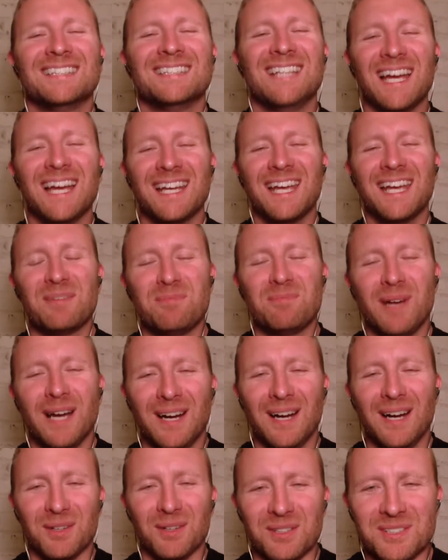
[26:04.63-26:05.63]
Zach had
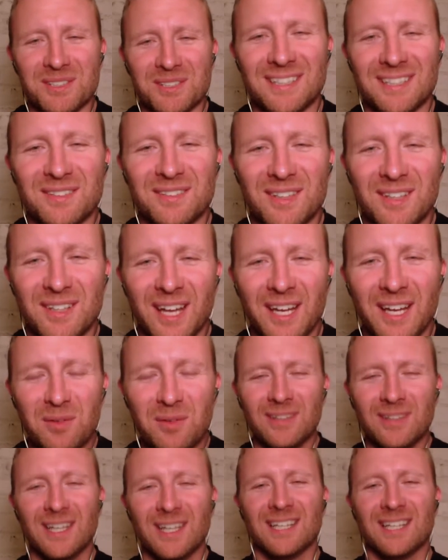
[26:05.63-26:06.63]
powers.
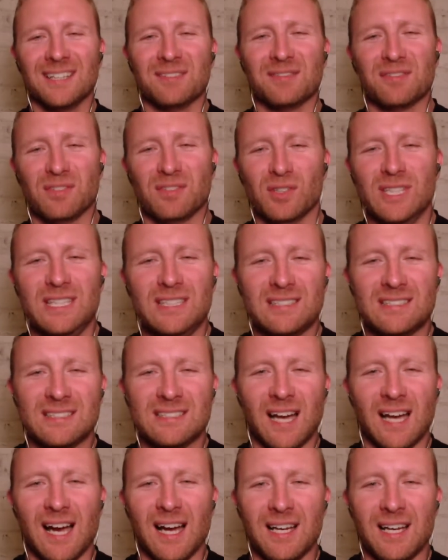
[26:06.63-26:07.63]
Anyone that can
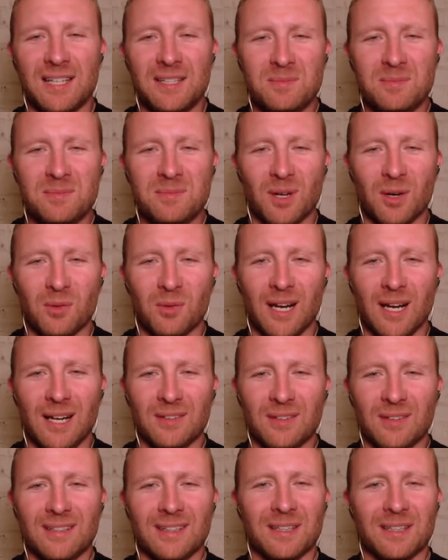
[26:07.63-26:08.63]
freeze time
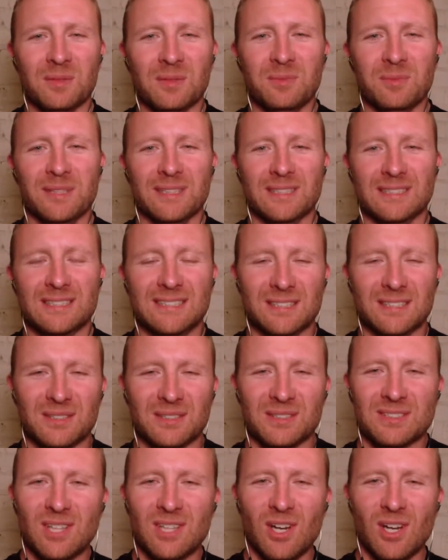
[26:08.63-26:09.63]
around them and
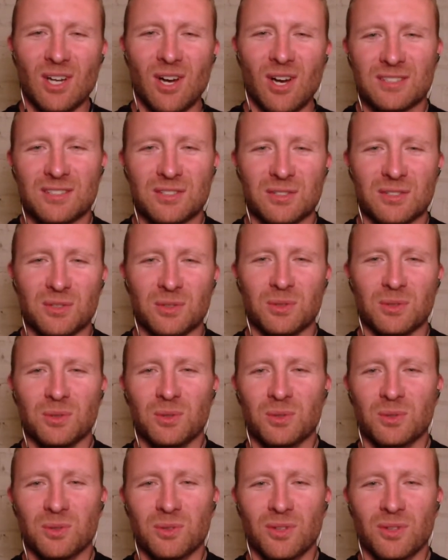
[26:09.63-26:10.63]
still talk
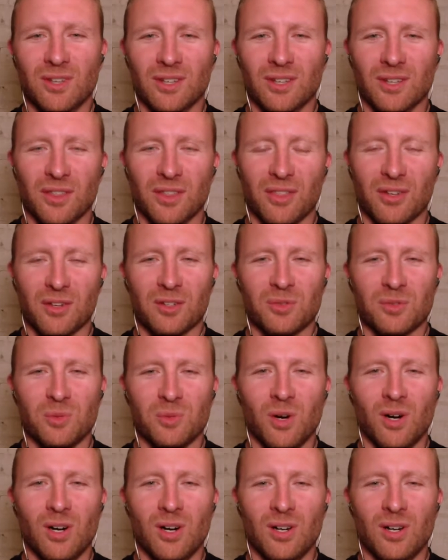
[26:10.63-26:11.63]
to the
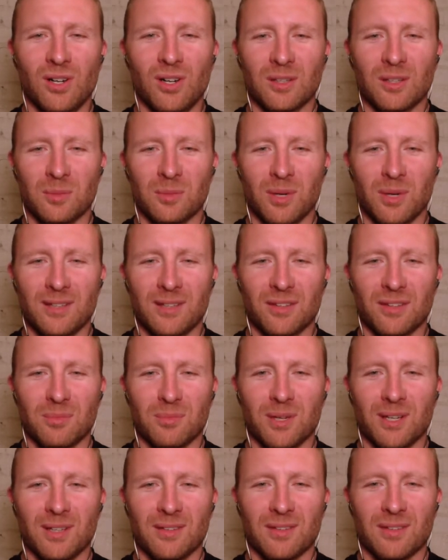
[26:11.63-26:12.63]
third wall or break
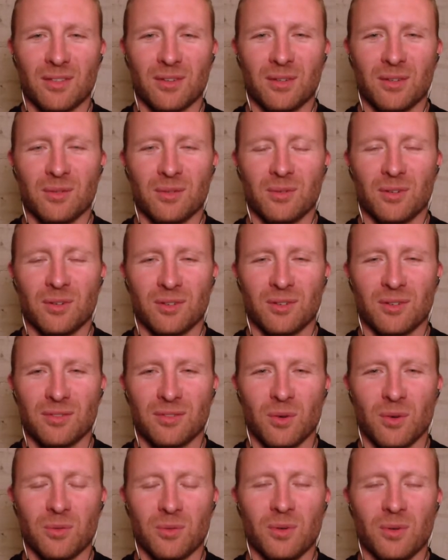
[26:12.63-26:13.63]
the third or
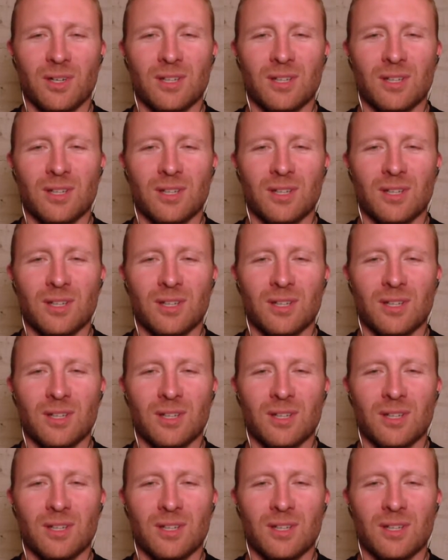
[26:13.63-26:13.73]
fourth wall.